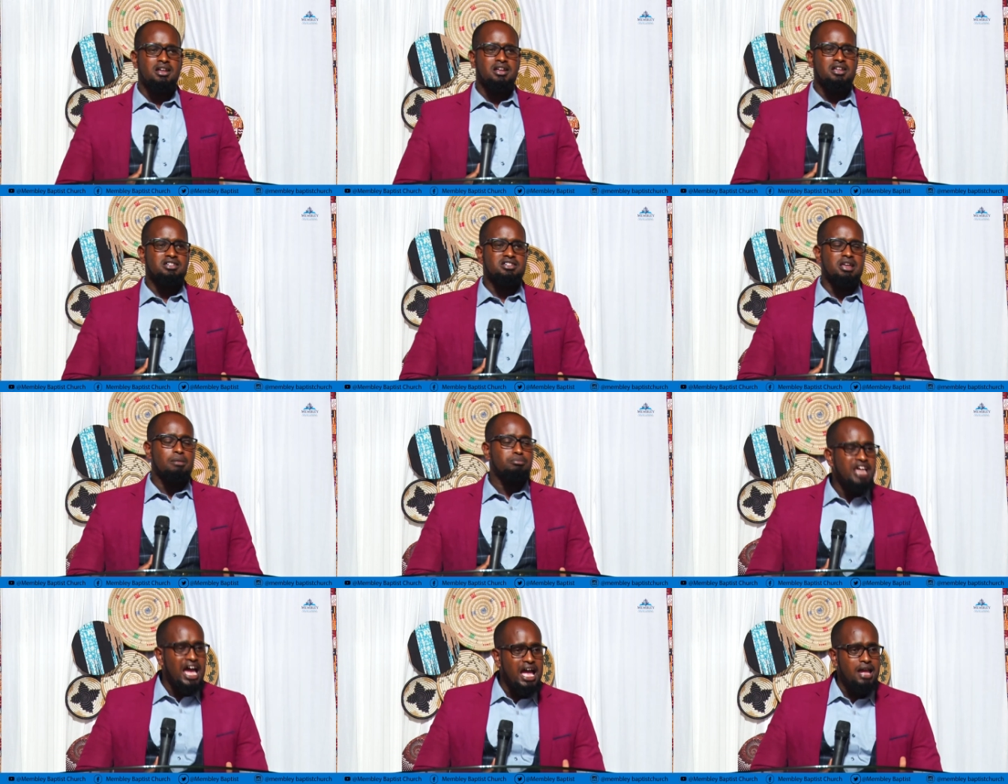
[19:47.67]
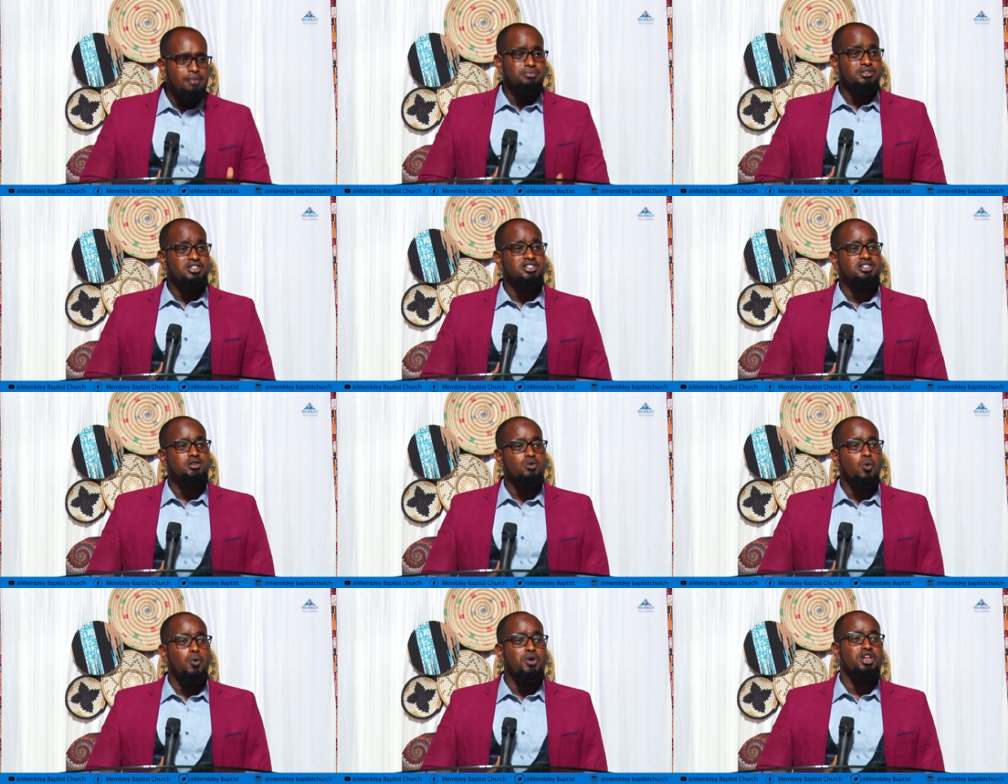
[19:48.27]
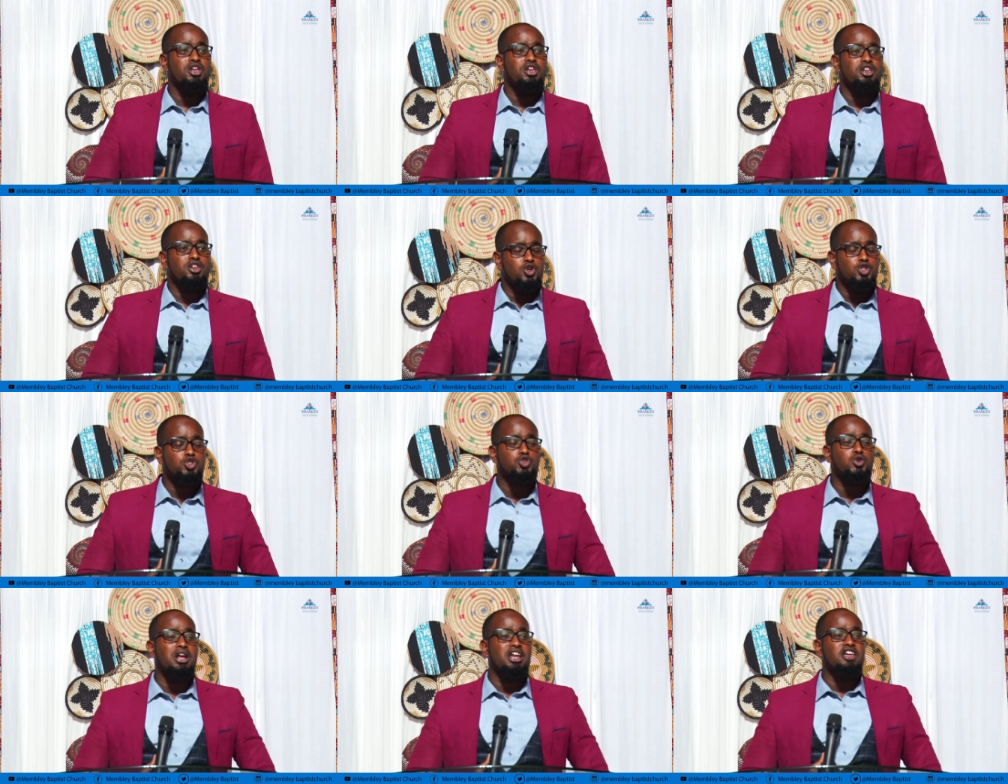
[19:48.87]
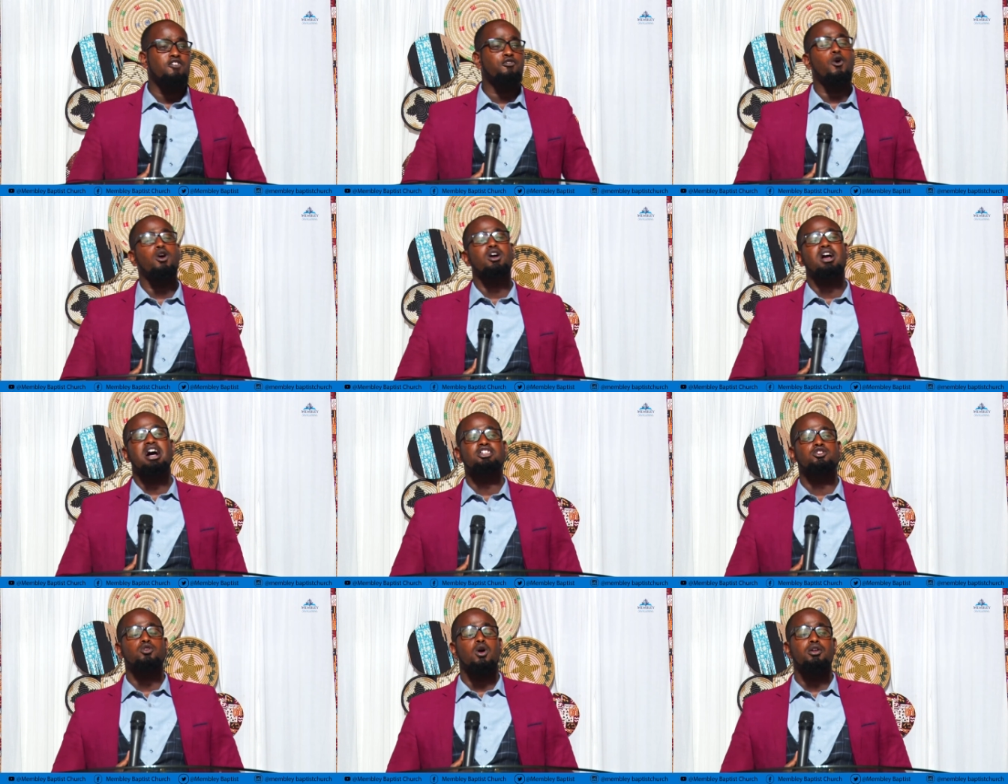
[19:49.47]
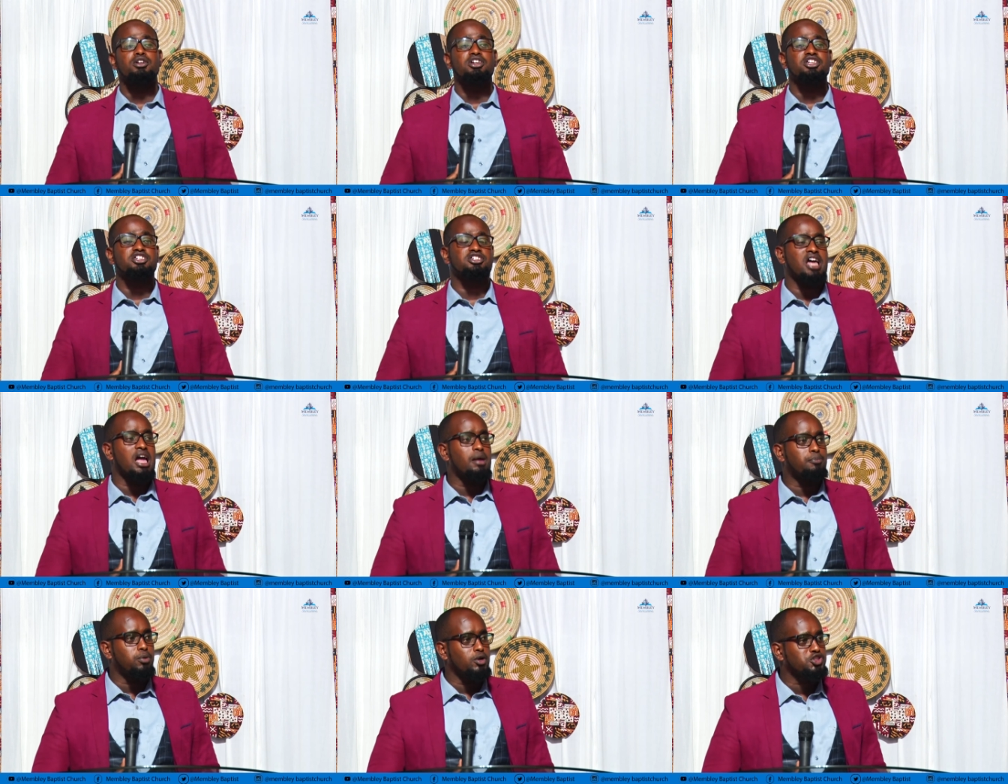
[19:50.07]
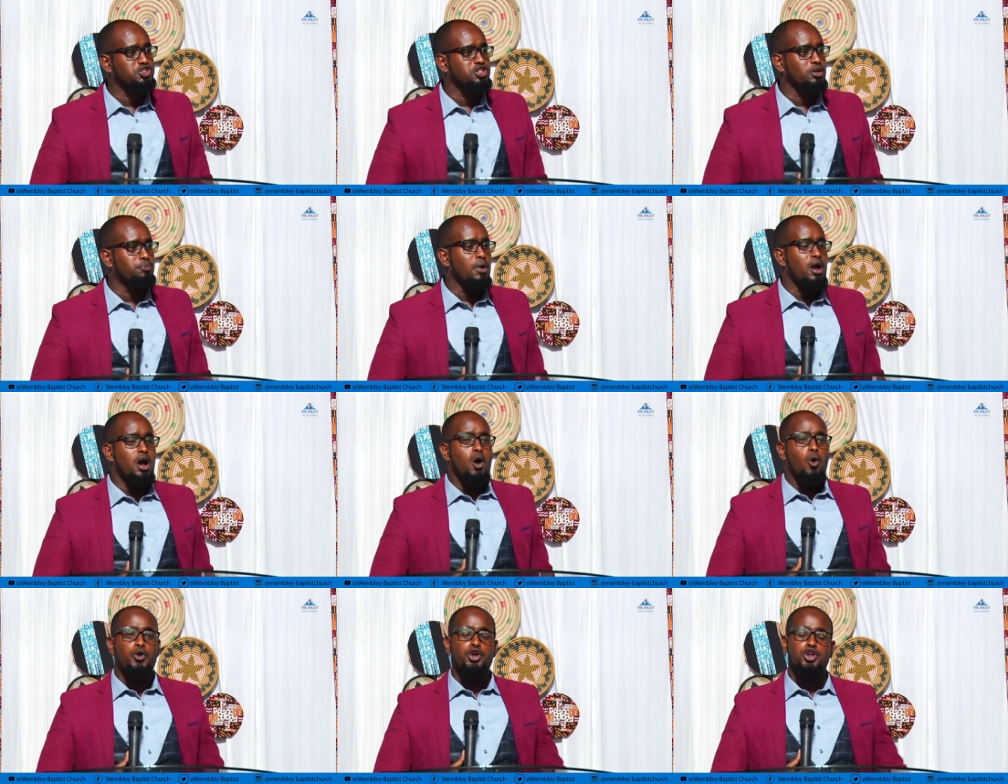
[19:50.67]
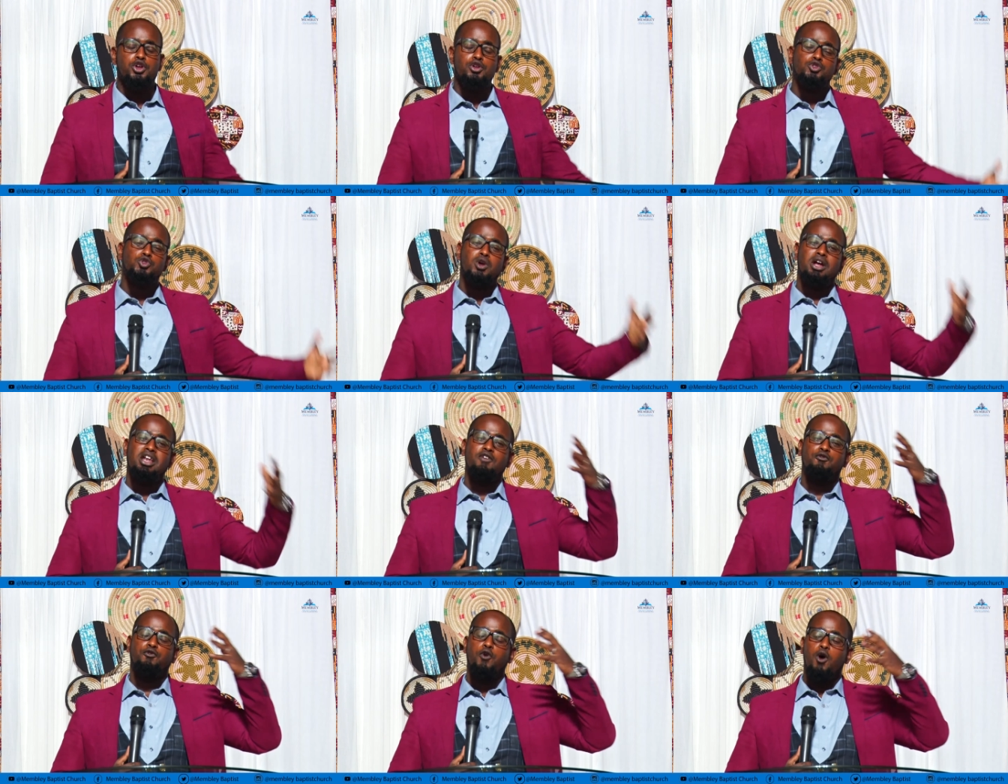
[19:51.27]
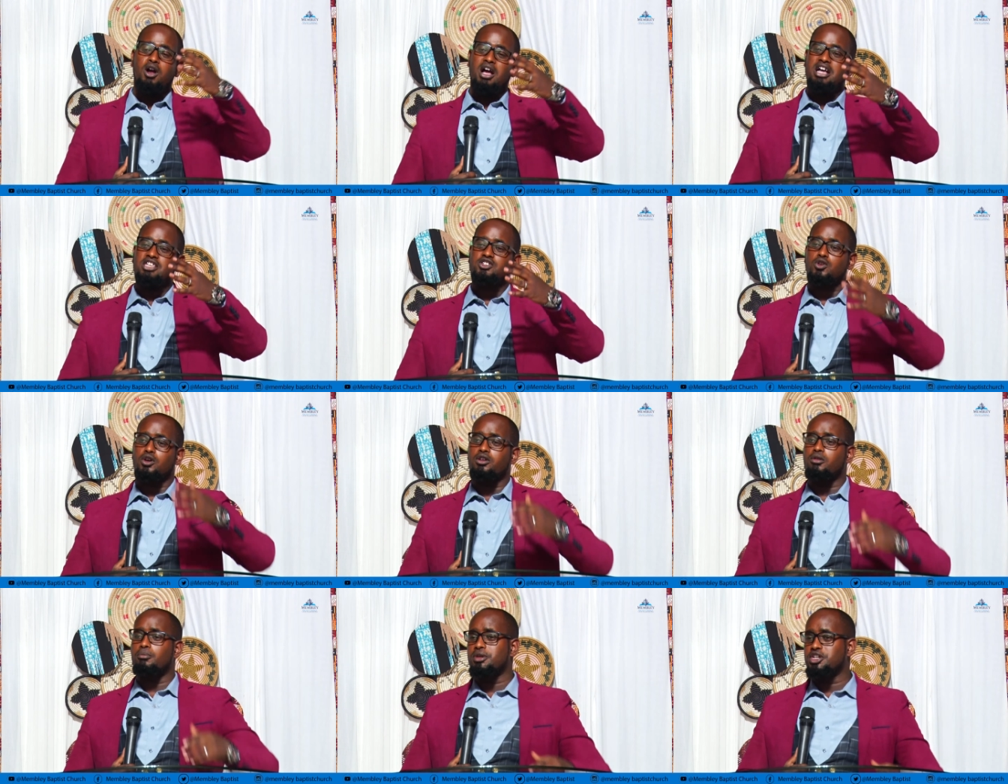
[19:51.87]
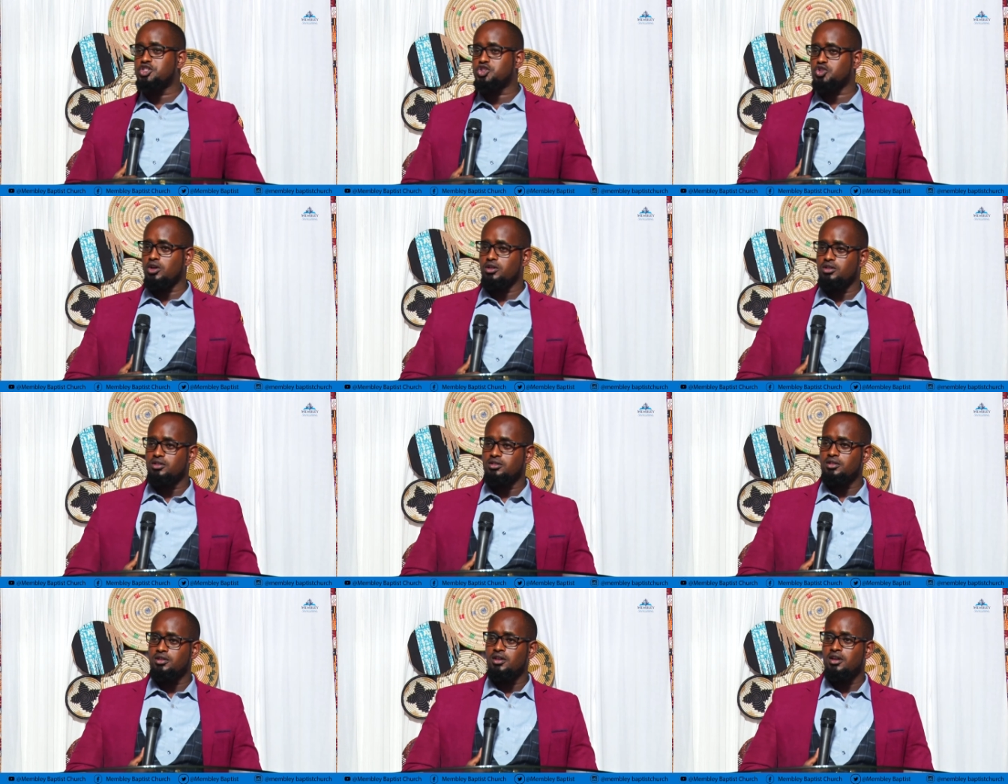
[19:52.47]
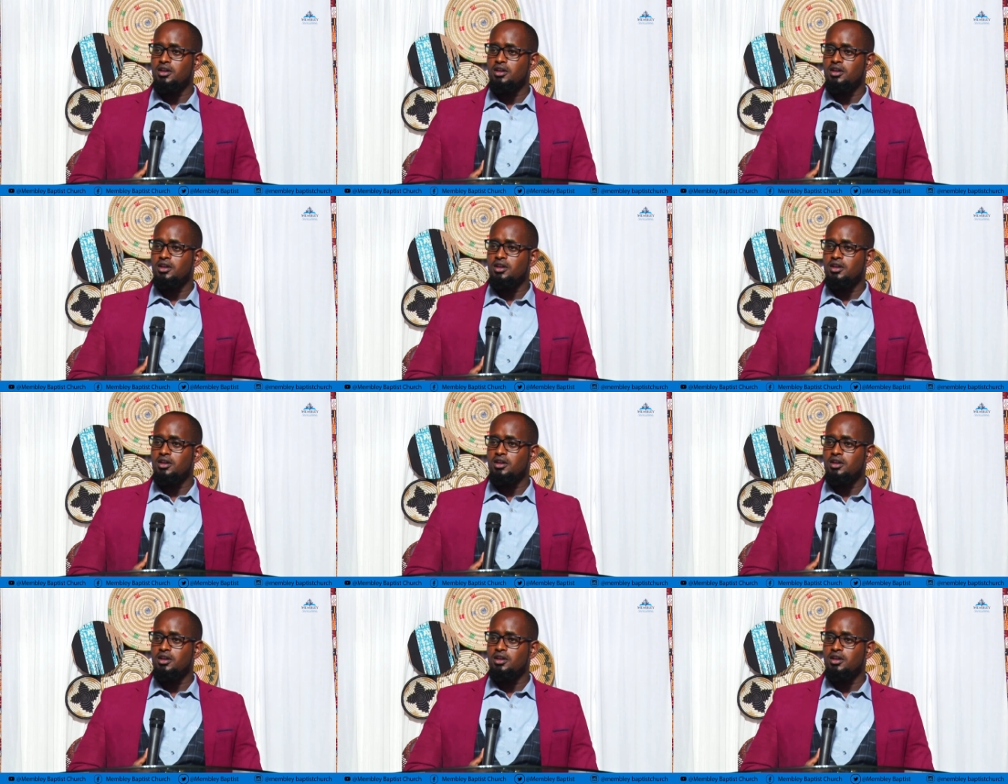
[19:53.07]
Sometimes we usually focus on discipleship. We usually focus on mission.